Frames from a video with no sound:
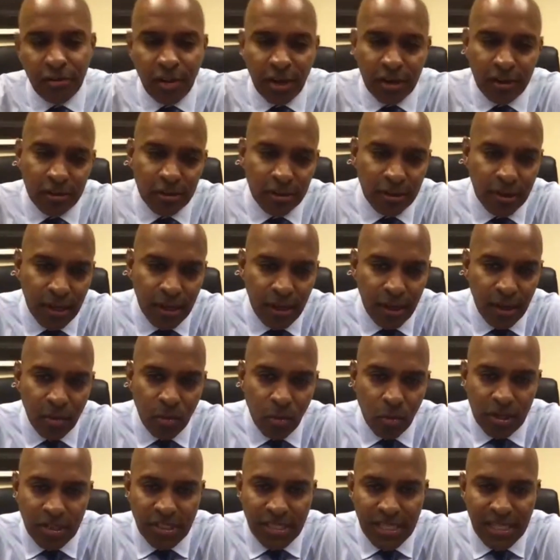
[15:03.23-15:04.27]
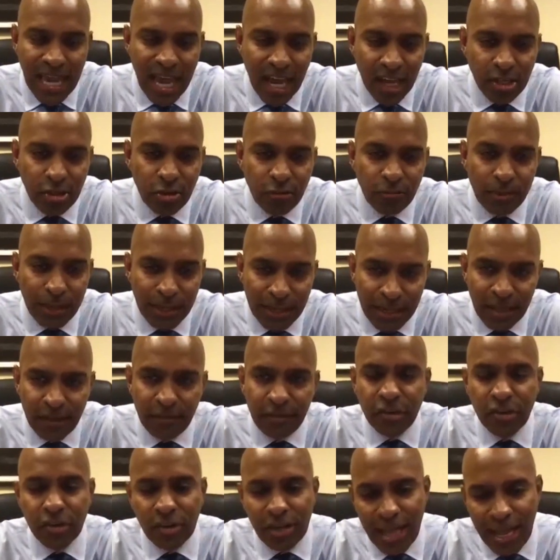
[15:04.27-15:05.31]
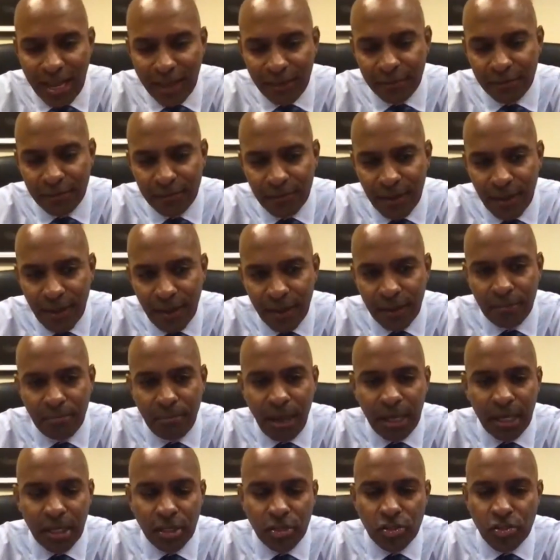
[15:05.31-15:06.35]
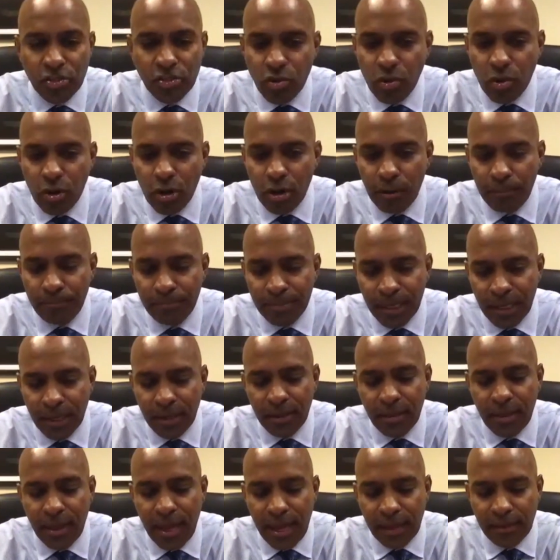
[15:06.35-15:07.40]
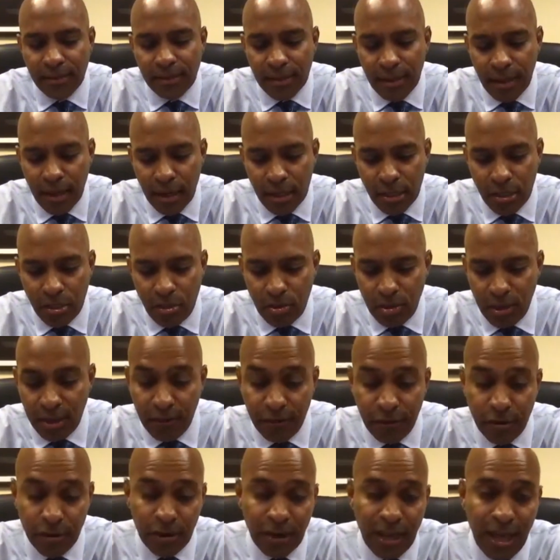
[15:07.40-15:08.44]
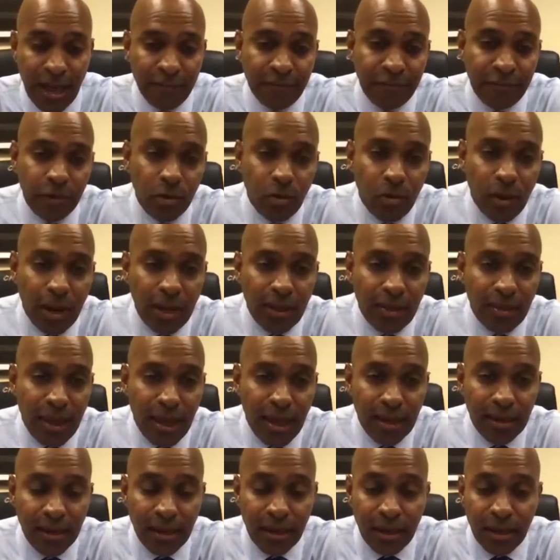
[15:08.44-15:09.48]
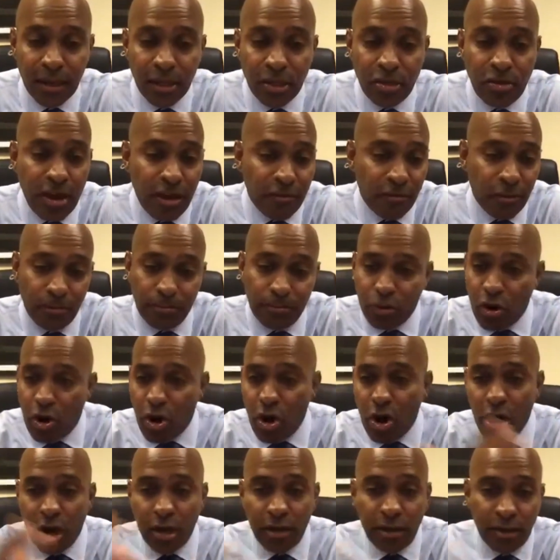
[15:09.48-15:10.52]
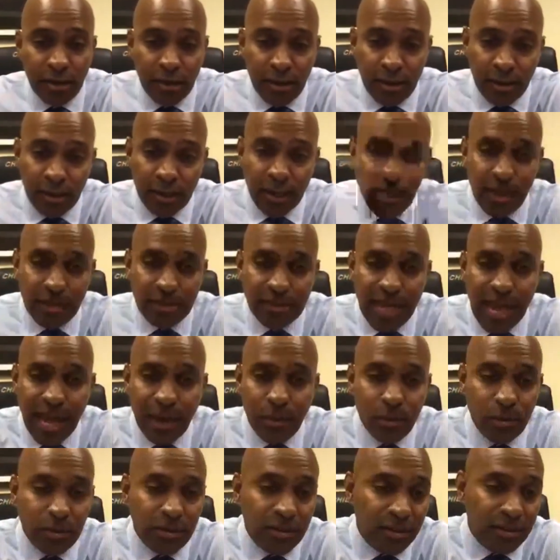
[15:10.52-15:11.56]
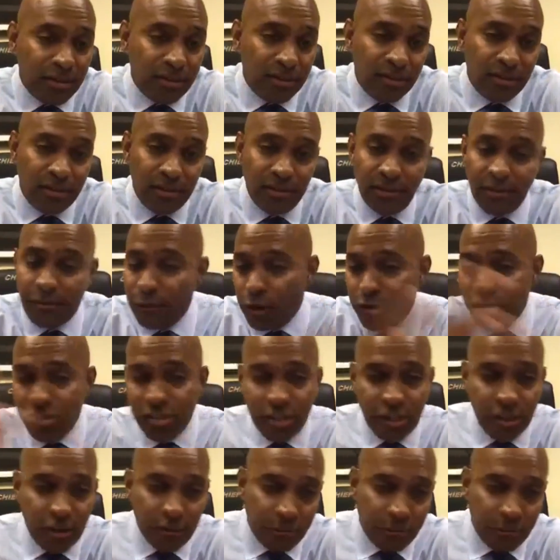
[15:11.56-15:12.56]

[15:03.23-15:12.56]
We want to see how you've been living your life, making sure that uh, you live your life in a way that you have a broad contact with a diversity of people